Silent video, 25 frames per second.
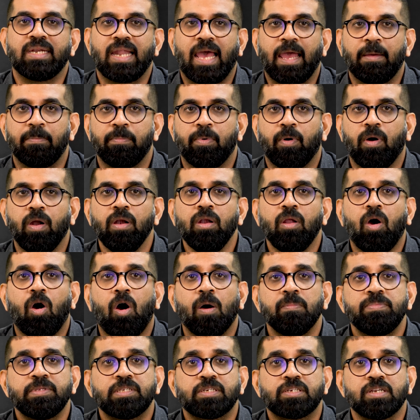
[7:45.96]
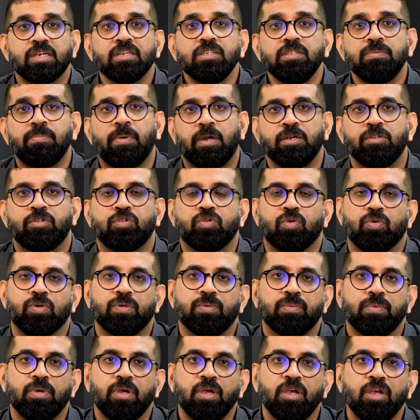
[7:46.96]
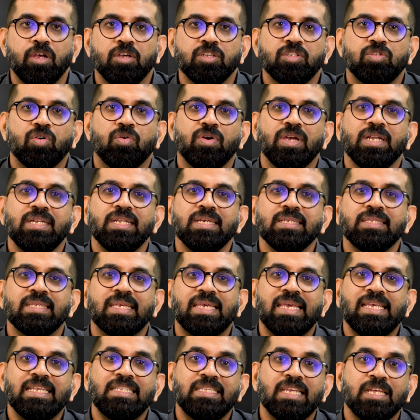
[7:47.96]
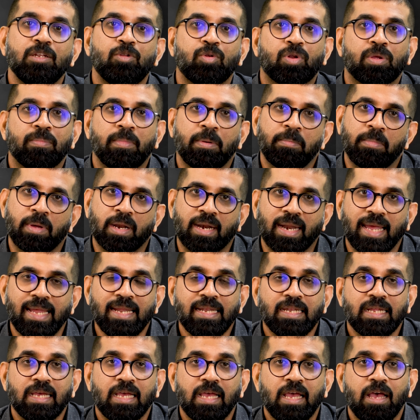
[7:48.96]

dipole obstructs monsoon. So it is easy to remember, right?